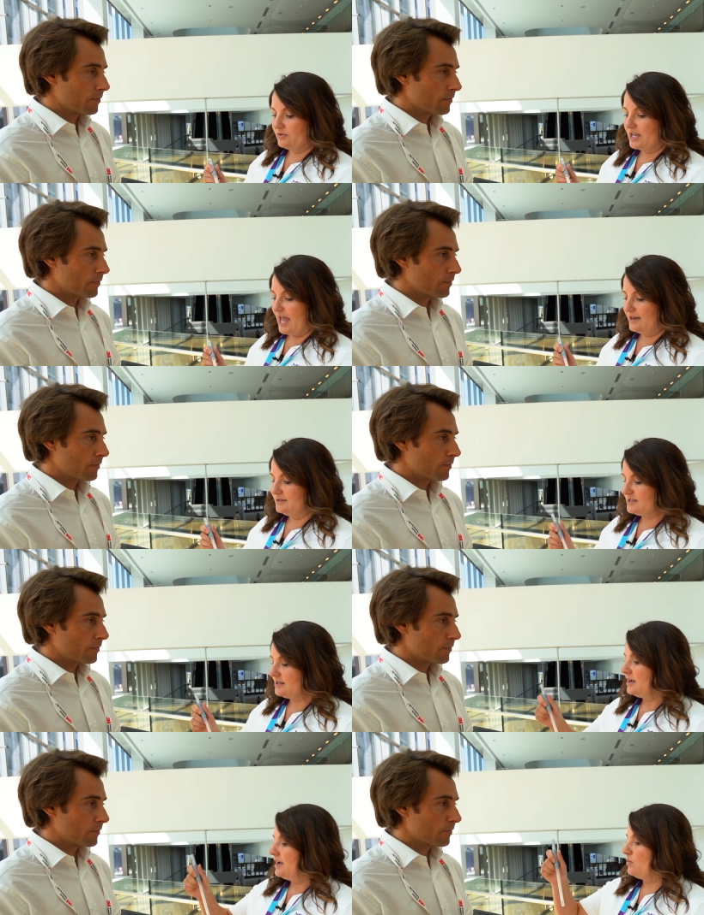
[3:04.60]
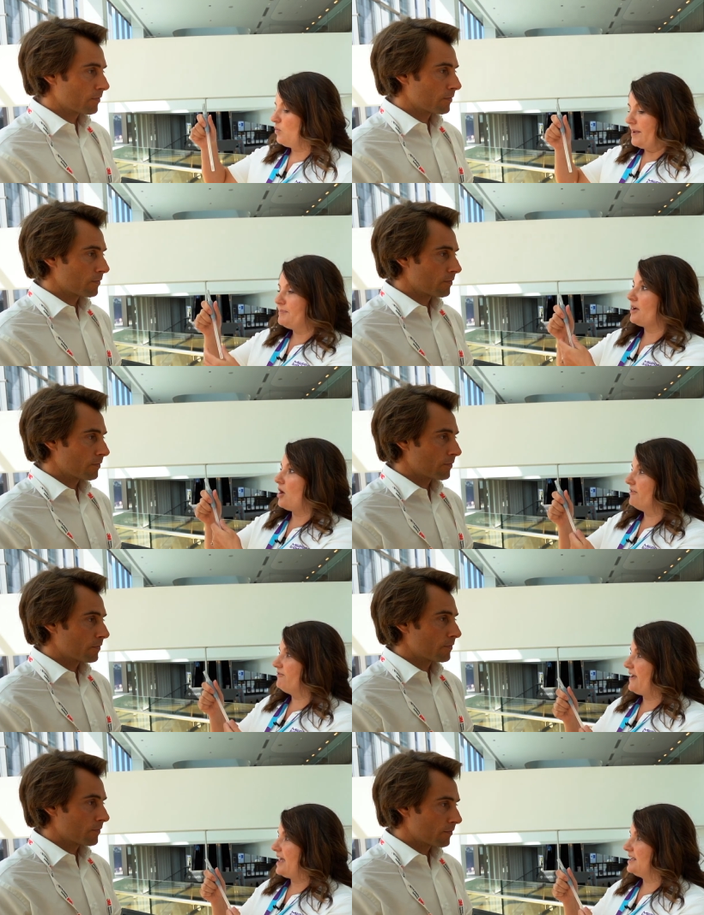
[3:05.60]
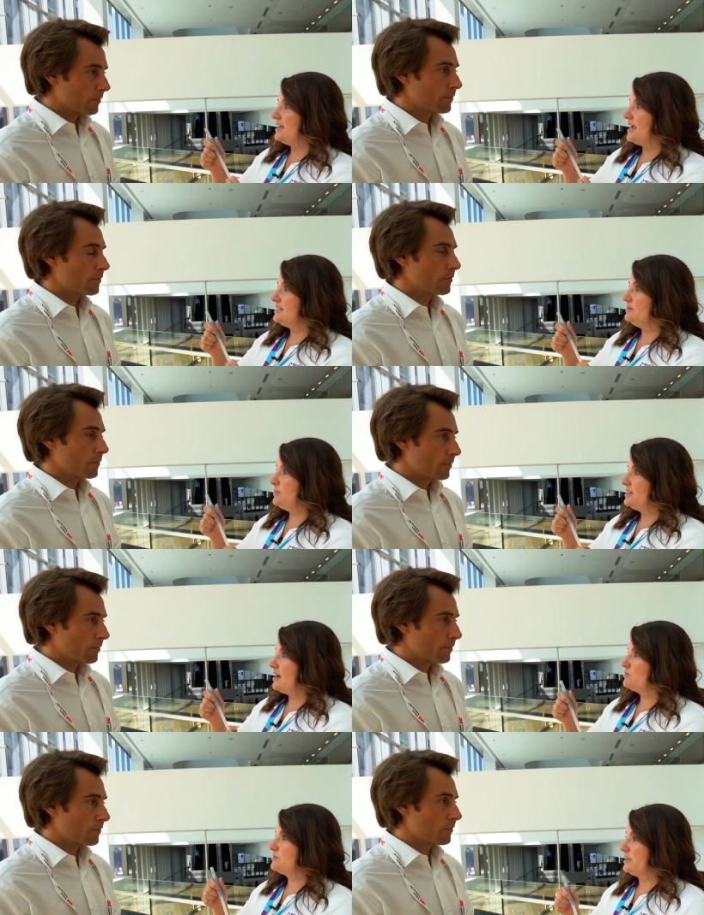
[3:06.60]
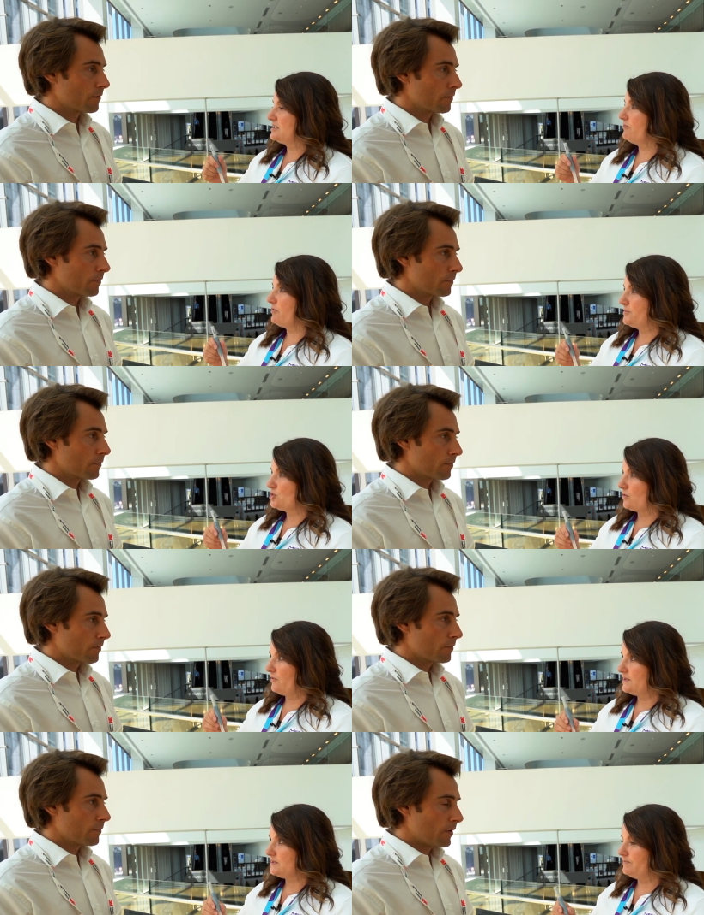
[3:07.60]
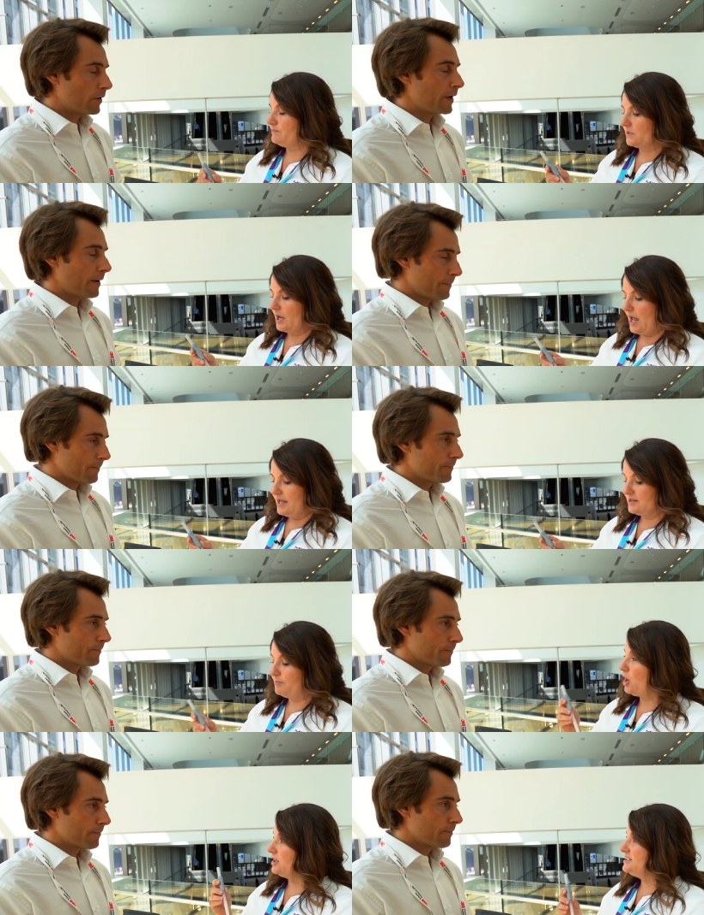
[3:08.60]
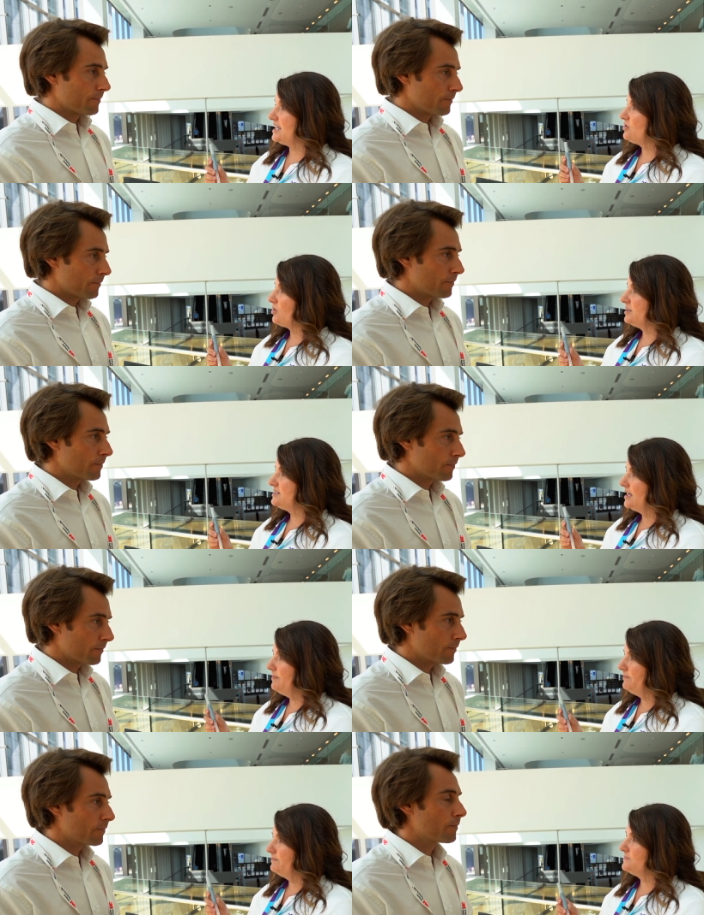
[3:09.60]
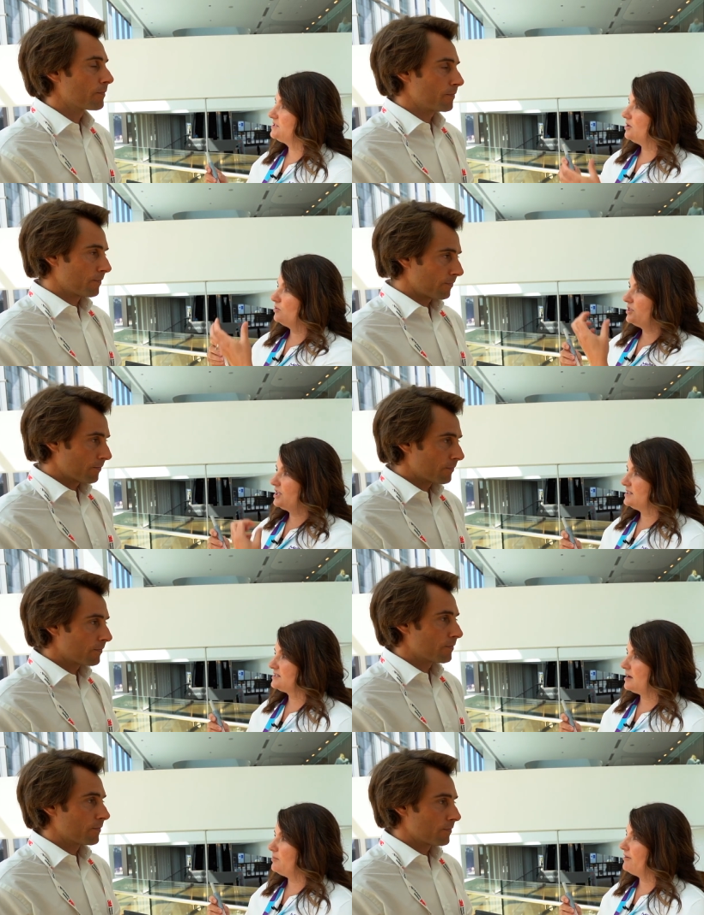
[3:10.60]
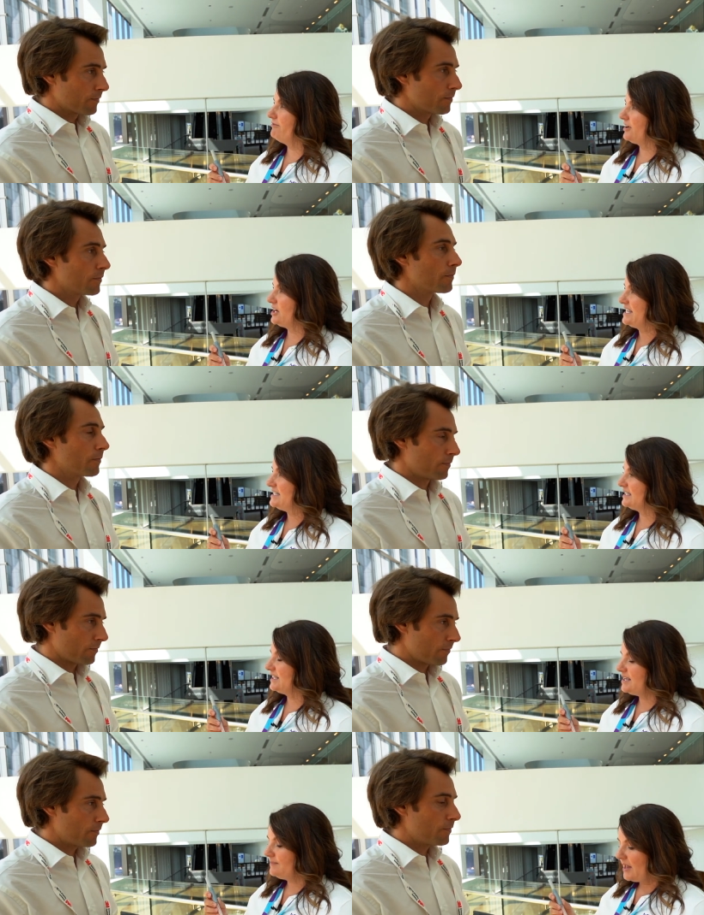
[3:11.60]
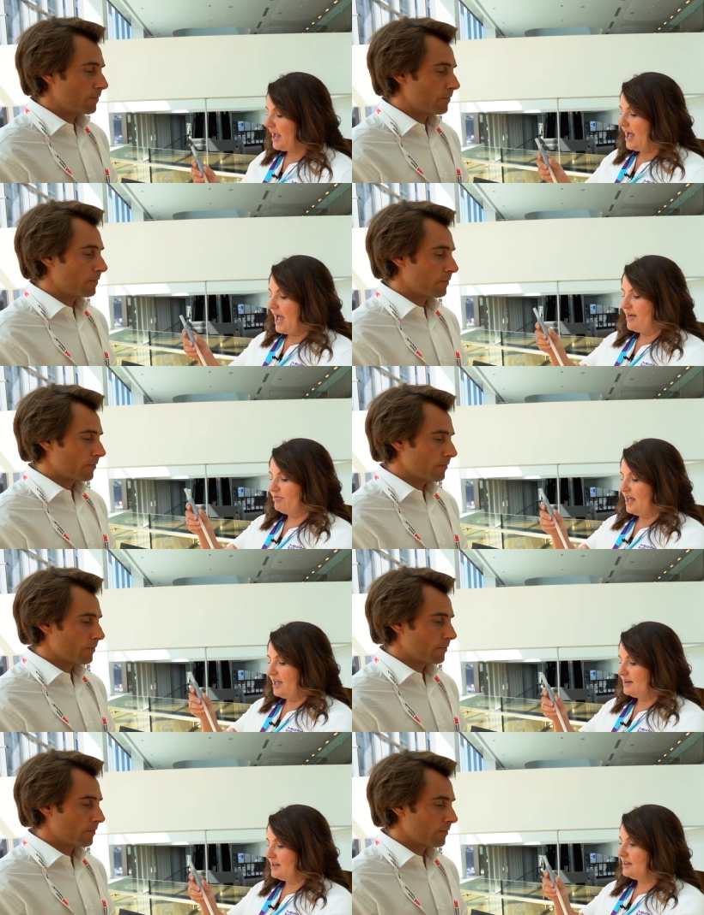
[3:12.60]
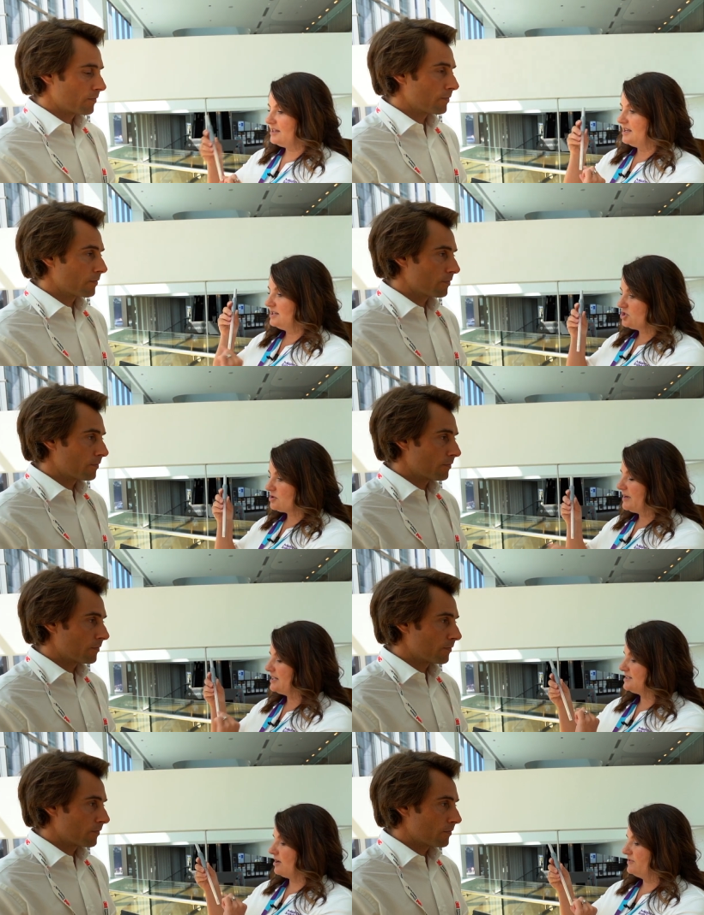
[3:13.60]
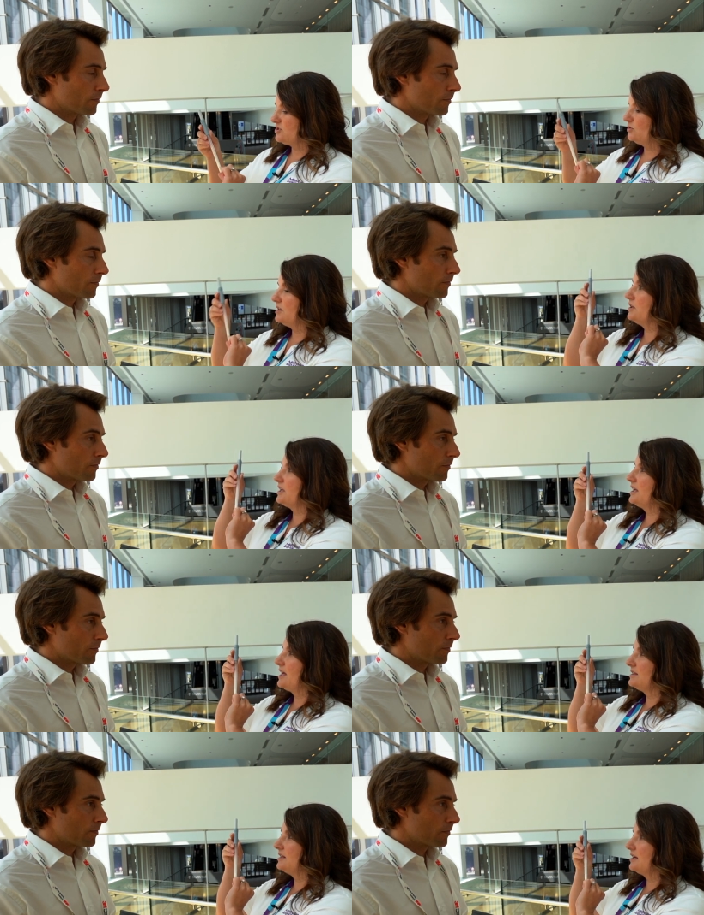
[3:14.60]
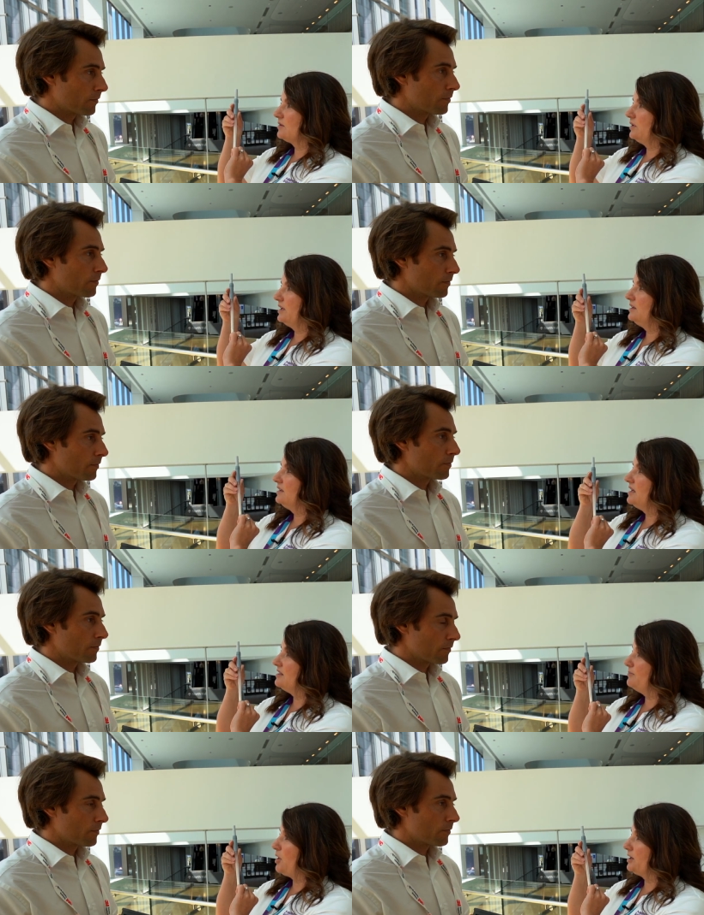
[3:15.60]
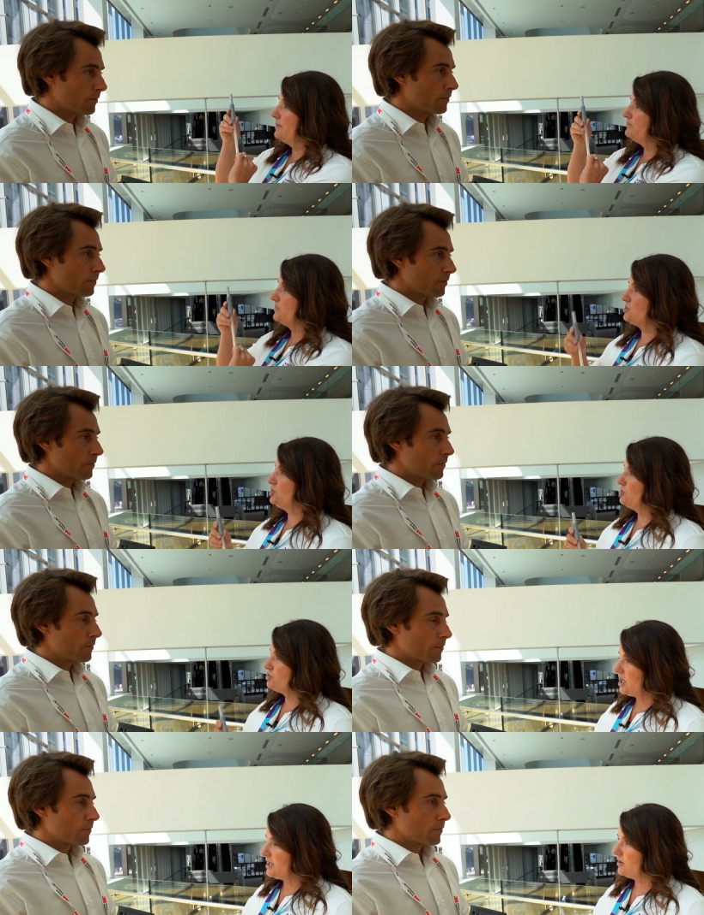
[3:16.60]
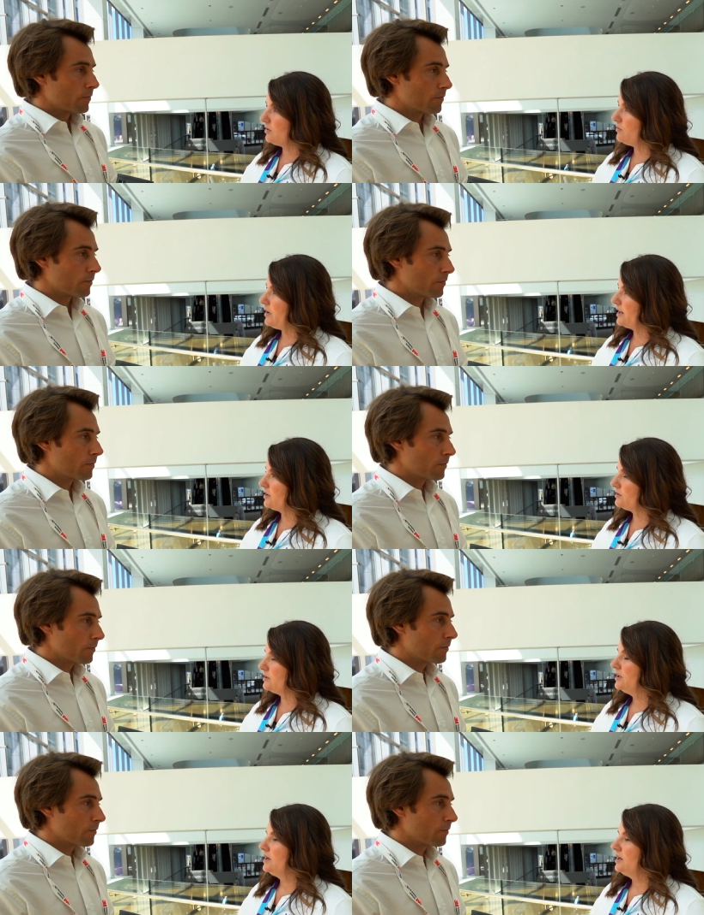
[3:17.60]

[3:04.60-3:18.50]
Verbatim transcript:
Speaker 1: out the end, wiping off any ATP that was picked up from the surface. Okay. It's a polydacron tip so things come off very easily. Mm -hmm. And then the instrument itself is only looking at the liquid in the bottom. There's no shaking required,